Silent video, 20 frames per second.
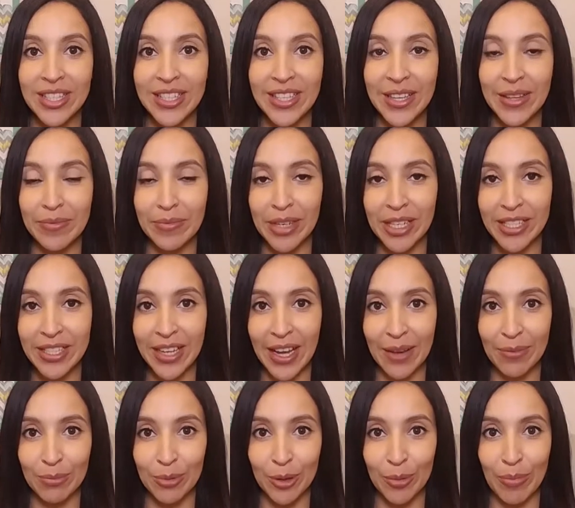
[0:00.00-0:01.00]
in My
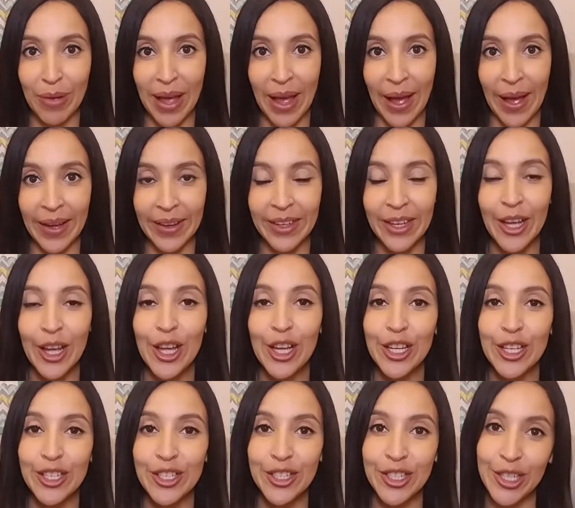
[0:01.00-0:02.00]
Diaper Bag
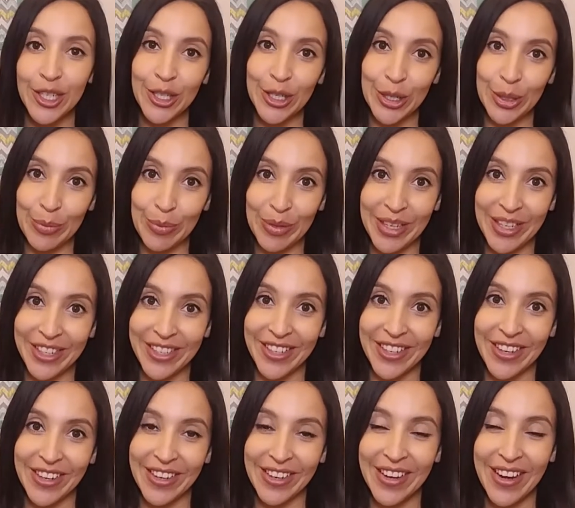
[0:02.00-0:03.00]
Gtube
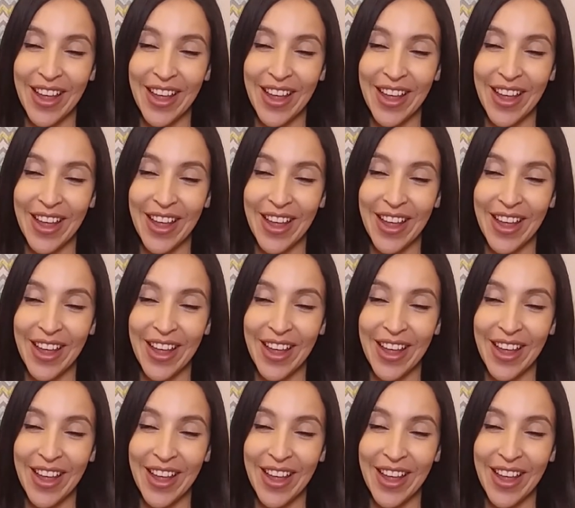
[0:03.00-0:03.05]
edition.